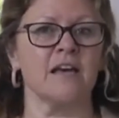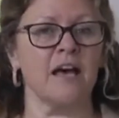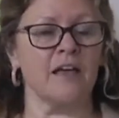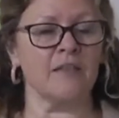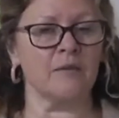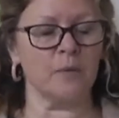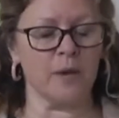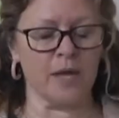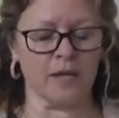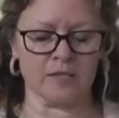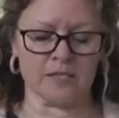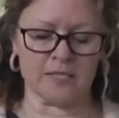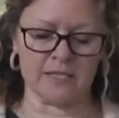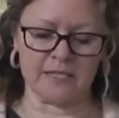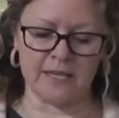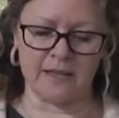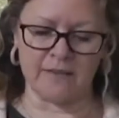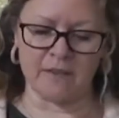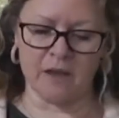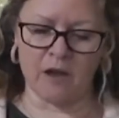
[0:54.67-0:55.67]
and that we
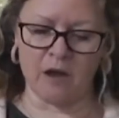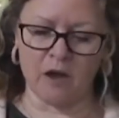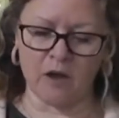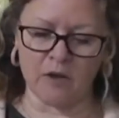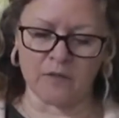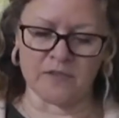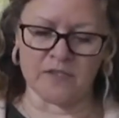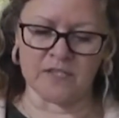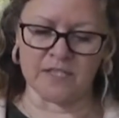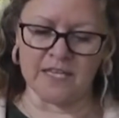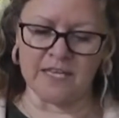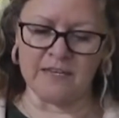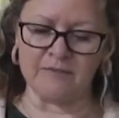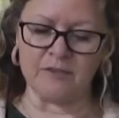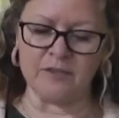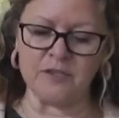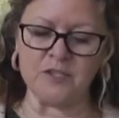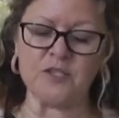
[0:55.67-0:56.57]
understand the heart of Stephen.